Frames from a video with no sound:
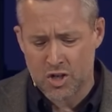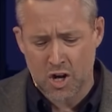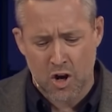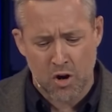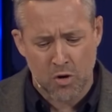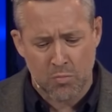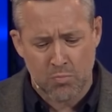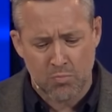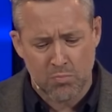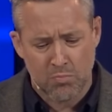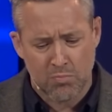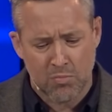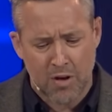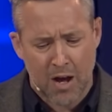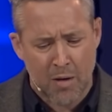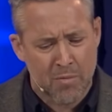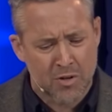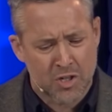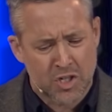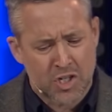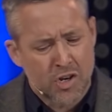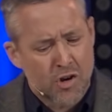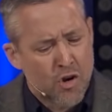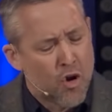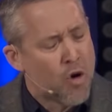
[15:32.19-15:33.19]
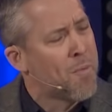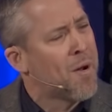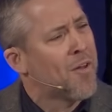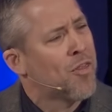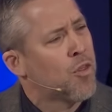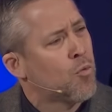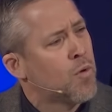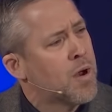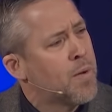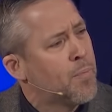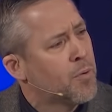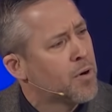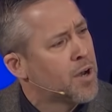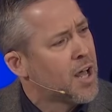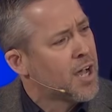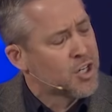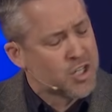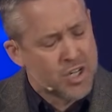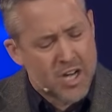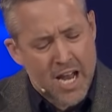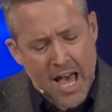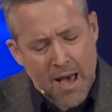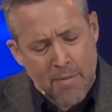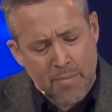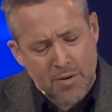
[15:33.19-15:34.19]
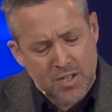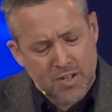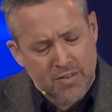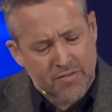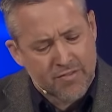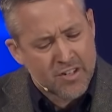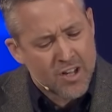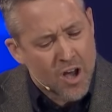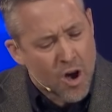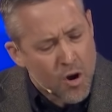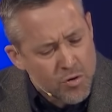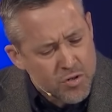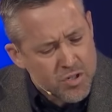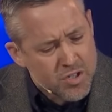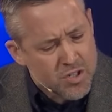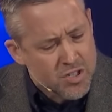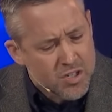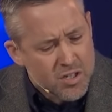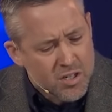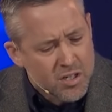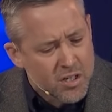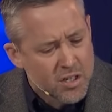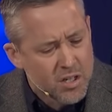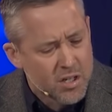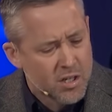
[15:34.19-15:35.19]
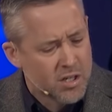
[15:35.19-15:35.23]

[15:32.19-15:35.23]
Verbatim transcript: Joe, how much do you know about the reproduction habits of goats?